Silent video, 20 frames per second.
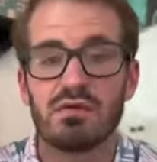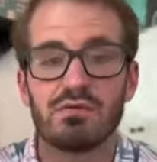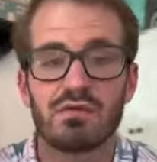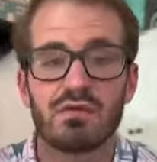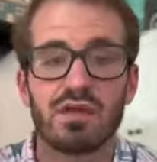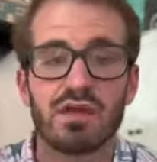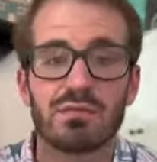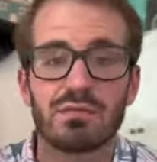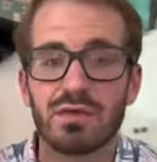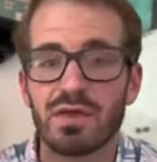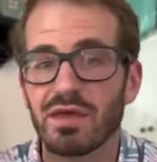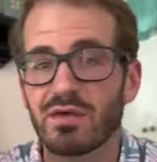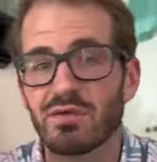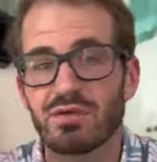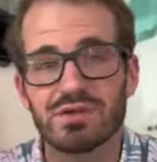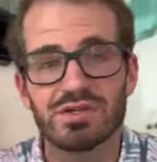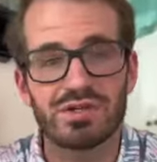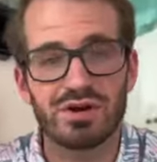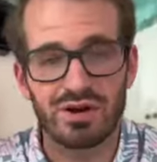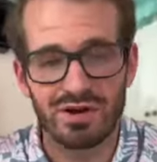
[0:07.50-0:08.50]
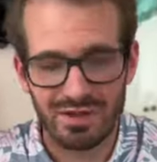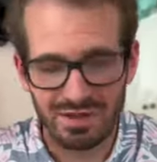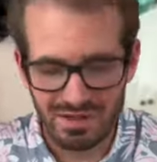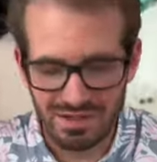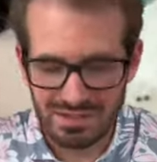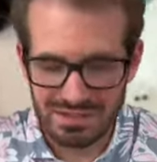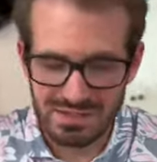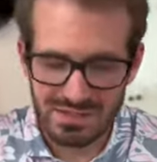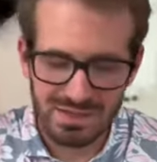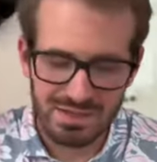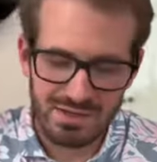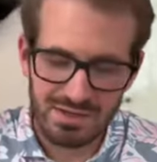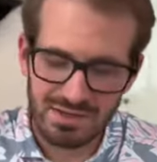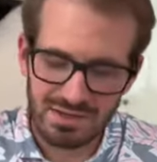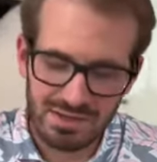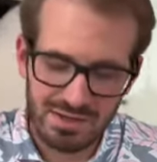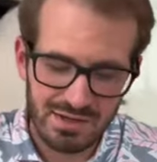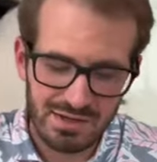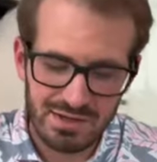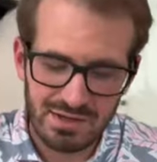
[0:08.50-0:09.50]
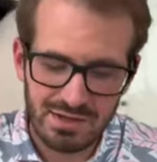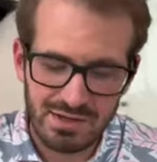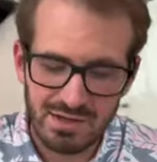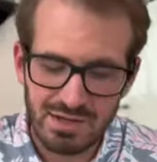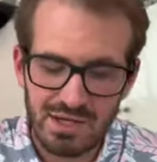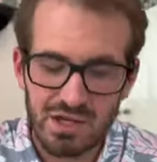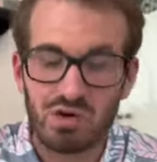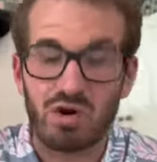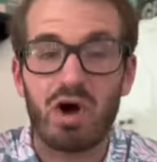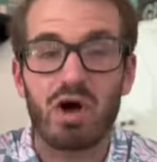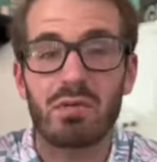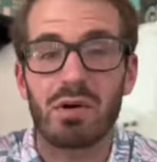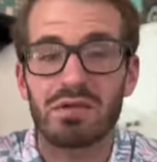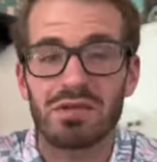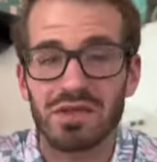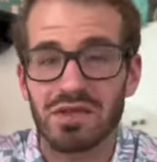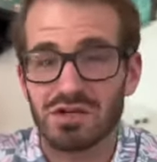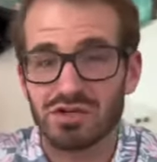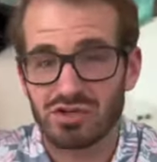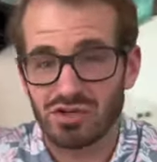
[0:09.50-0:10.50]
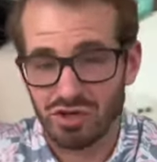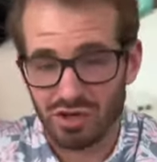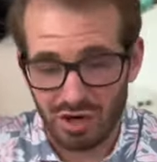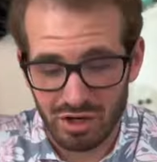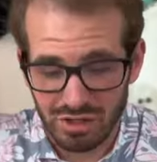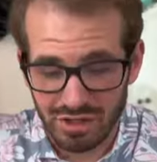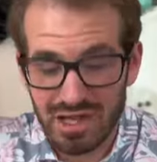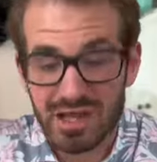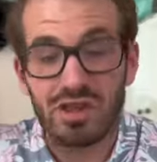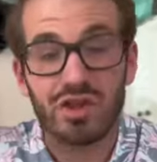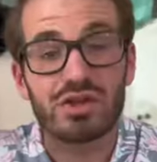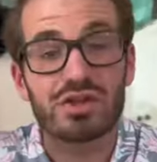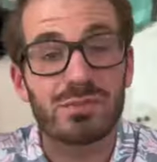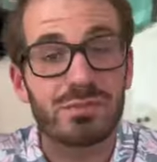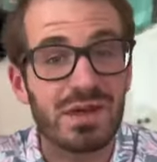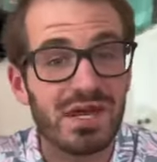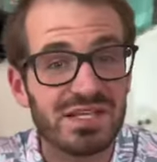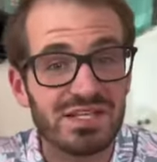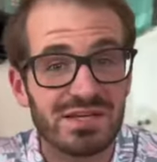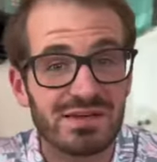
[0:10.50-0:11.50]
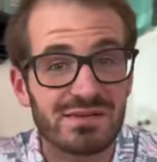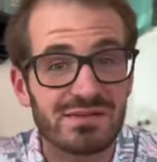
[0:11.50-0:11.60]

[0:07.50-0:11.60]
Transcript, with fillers: you're like me, when you started on LinkedIn, you're all about the industry targeting. It looked amazing.